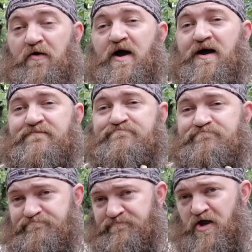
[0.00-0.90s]
Alright,
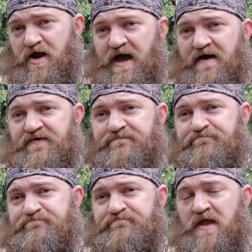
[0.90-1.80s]
there you have it.
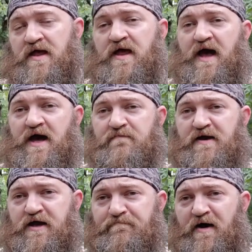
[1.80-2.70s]
How
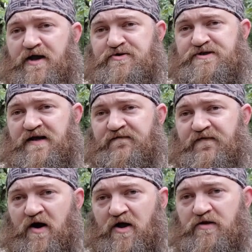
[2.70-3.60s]
to make a Paiute
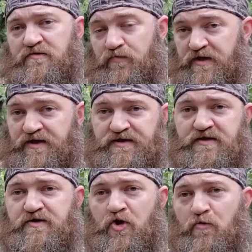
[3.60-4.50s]
deadfall with
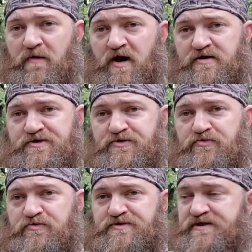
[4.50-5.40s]
no modern
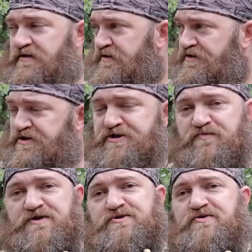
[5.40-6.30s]
tools and
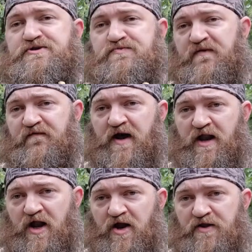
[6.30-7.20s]
just the resources we
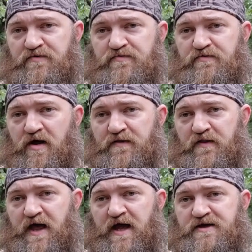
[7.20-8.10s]
find out
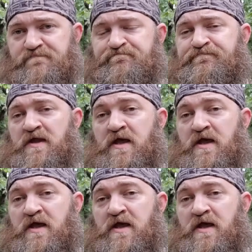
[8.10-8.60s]
on the land.